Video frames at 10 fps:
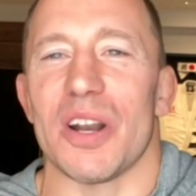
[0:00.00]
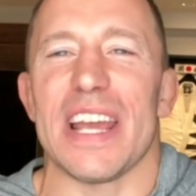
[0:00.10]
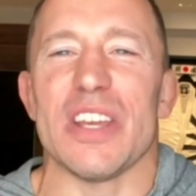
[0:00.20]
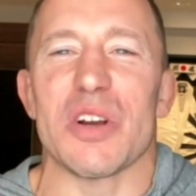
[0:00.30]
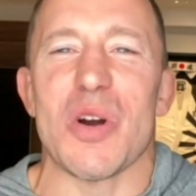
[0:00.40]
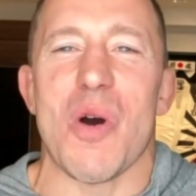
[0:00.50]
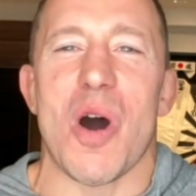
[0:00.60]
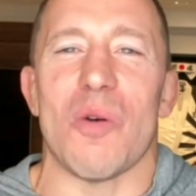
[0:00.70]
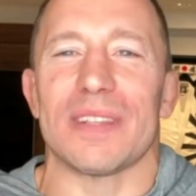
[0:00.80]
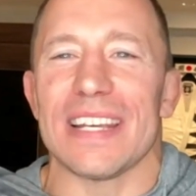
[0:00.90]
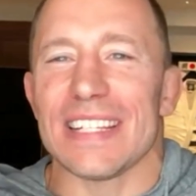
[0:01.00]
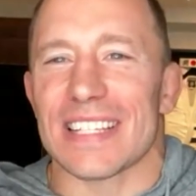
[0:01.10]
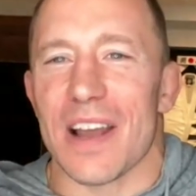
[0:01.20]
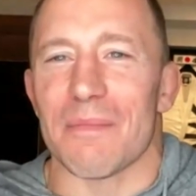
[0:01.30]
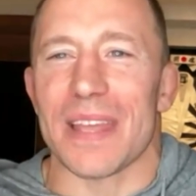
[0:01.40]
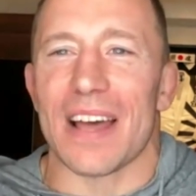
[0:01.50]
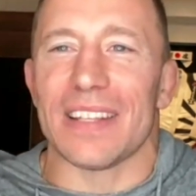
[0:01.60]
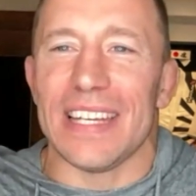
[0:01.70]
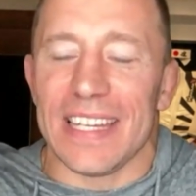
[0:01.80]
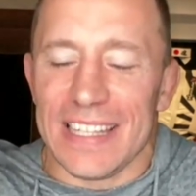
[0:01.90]
then you go home, things come down,
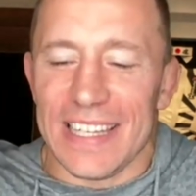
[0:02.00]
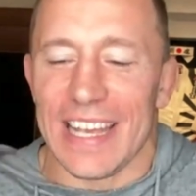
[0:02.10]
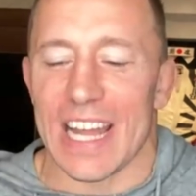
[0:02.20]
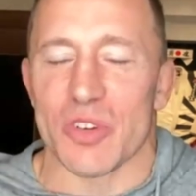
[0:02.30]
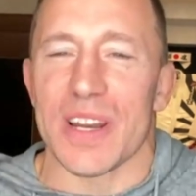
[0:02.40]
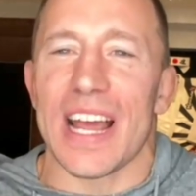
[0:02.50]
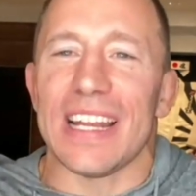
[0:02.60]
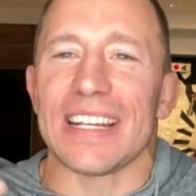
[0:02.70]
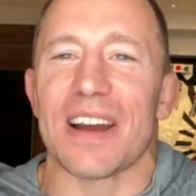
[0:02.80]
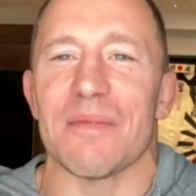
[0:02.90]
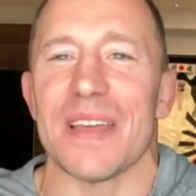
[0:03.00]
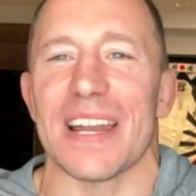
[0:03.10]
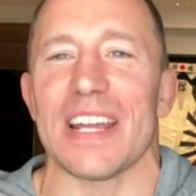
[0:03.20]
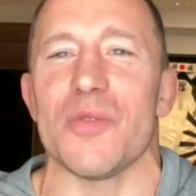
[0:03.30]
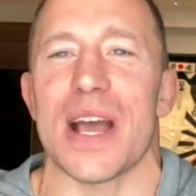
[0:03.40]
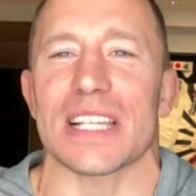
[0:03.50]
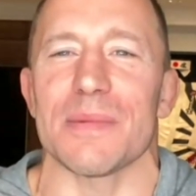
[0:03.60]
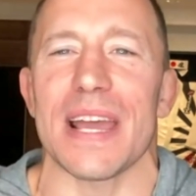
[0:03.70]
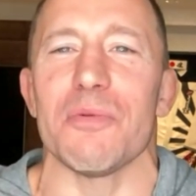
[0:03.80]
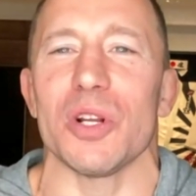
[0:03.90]
the adrenaline comes down, and you ask
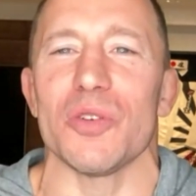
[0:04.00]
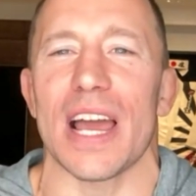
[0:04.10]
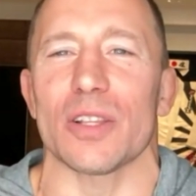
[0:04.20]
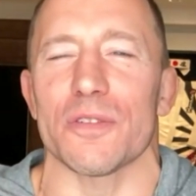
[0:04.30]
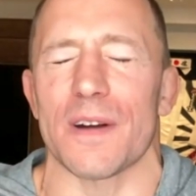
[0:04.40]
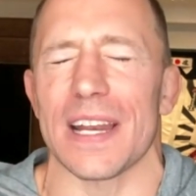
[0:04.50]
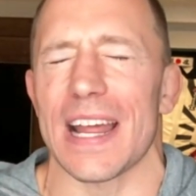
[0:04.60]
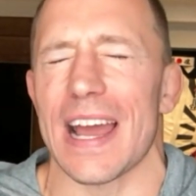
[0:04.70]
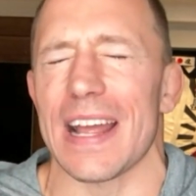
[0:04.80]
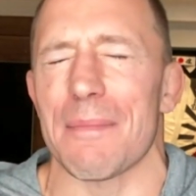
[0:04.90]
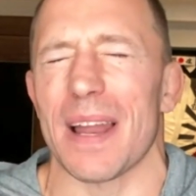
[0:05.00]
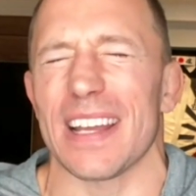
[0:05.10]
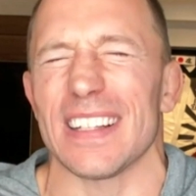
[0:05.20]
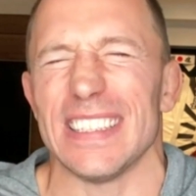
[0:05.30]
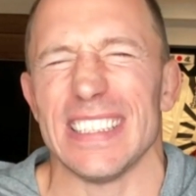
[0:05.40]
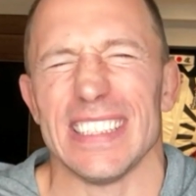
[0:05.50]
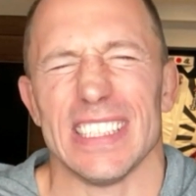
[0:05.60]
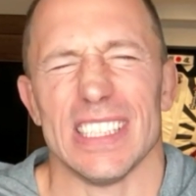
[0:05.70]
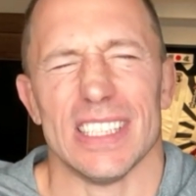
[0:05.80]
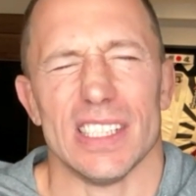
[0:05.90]
me, hey, would you like to fight? And I'm like,
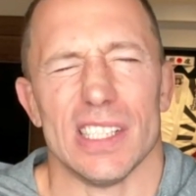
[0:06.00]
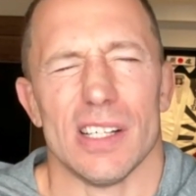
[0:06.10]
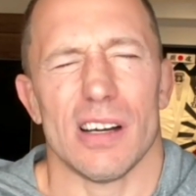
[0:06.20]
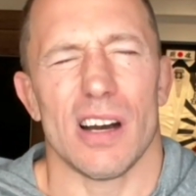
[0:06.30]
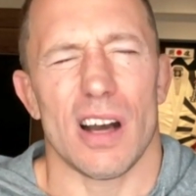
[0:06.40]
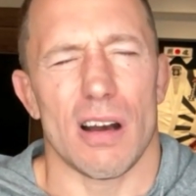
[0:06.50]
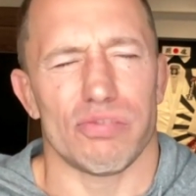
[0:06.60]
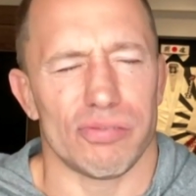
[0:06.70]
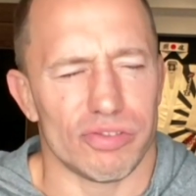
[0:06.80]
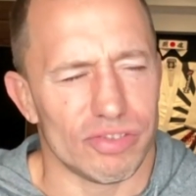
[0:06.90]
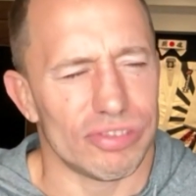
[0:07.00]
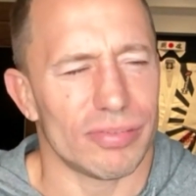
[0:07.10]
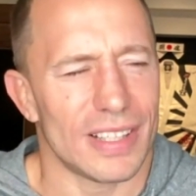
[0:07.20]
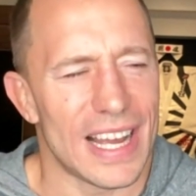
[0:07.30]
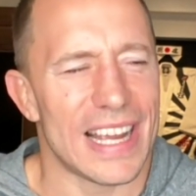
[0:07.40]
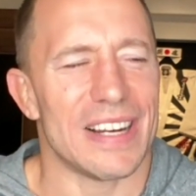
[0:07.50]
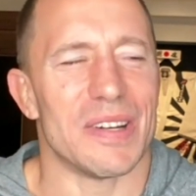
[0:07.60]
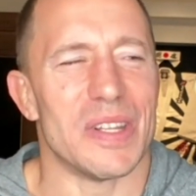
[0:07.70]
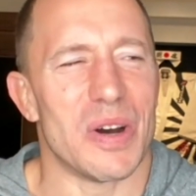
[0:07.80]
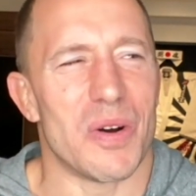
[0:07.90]
oh, I
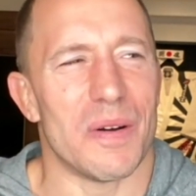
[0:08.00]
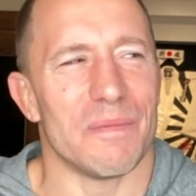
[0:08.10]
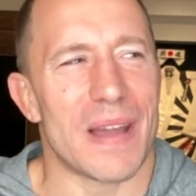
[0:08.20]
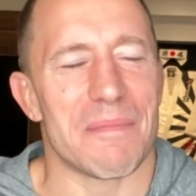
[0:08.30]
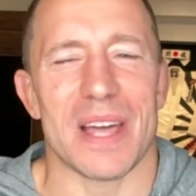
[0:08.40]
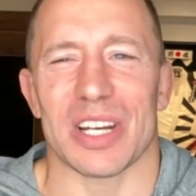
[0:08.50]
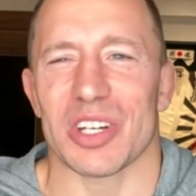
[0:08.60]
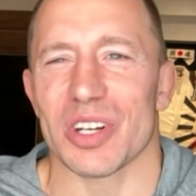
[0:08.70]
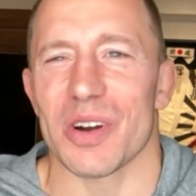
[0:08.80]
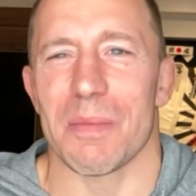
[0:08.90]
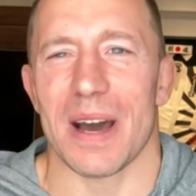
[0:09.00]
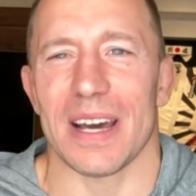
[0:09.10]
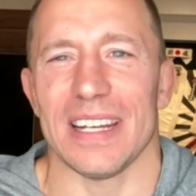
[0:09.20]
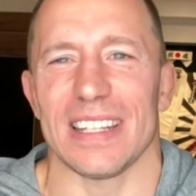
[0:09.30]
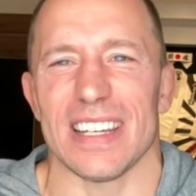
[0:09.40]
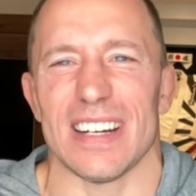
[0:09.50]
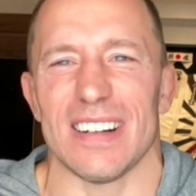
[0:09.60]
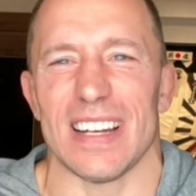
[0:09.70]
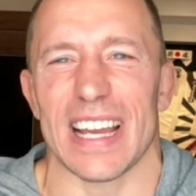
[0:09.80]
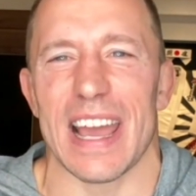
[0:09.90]
don't know. I'm not sure about it. You
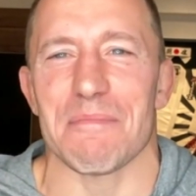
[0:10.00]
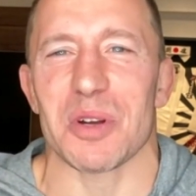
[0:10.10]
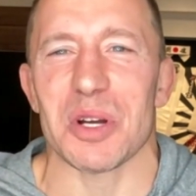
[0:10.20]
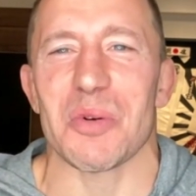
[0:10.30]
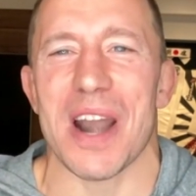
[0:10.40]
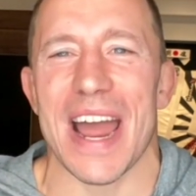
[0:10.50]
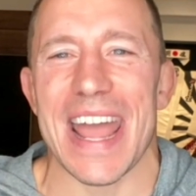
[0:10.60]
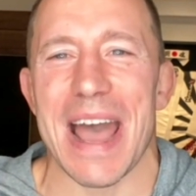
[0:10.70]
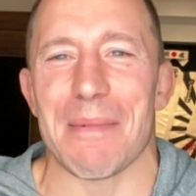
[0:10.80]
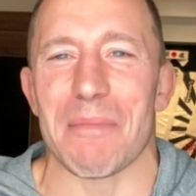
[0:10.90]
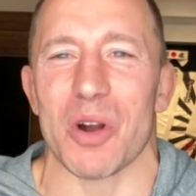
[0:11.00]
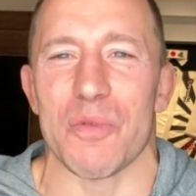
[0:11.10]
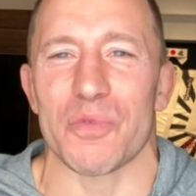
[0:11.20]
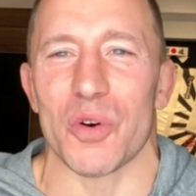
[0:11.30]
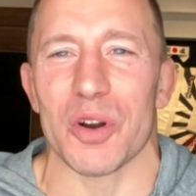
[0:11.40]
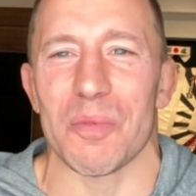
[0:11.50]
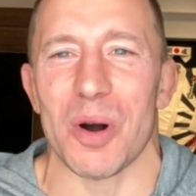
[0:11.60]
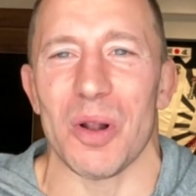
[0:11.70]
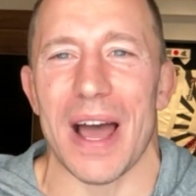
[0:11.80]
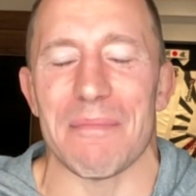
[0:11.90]
know, like I'm good where I am. I'm
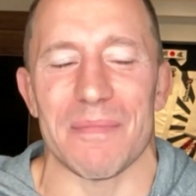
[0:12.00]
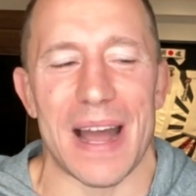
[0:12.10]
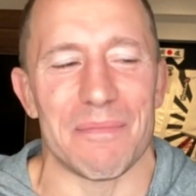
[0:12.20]
comfortable. I'm